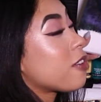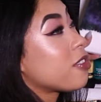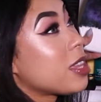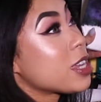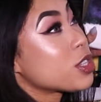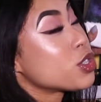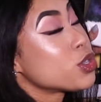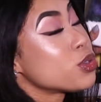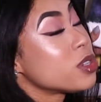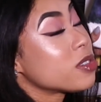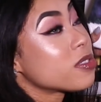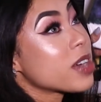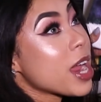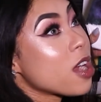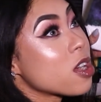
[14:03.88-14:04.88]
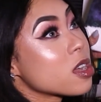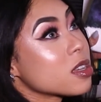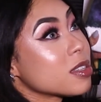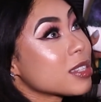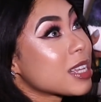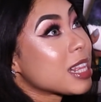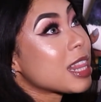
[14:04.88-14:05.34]
I feel like two different
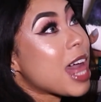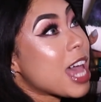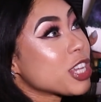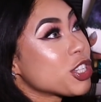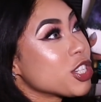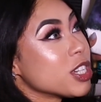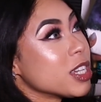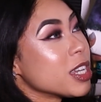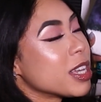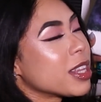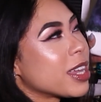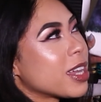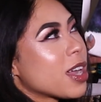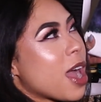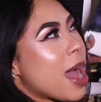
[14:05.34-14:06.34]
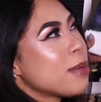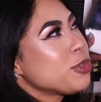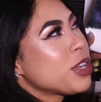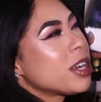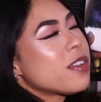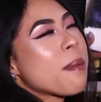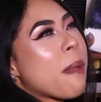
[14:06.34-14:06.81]
eras clashing. Like, I'm
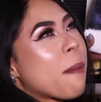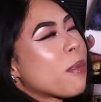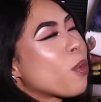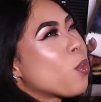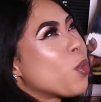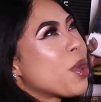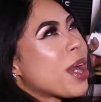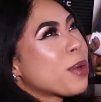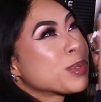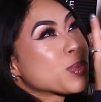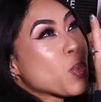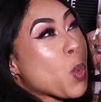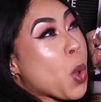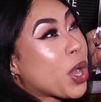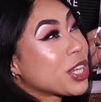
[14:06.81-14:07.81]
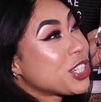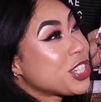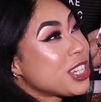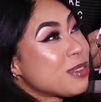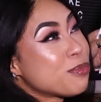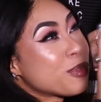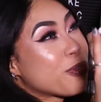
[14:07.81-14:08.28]
trying to remember what I was
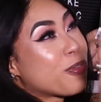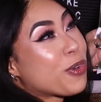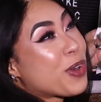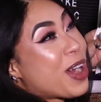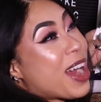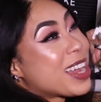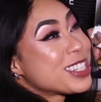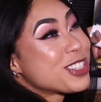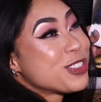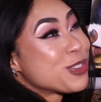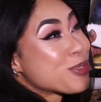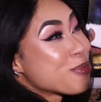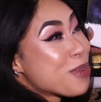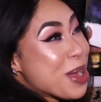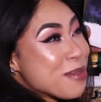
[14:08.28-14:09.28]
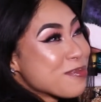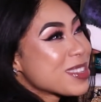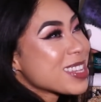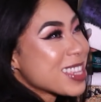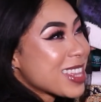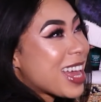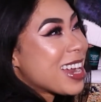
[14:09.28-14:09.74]
watching before I
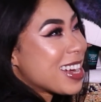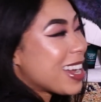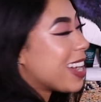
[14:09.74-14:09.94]
dreamt that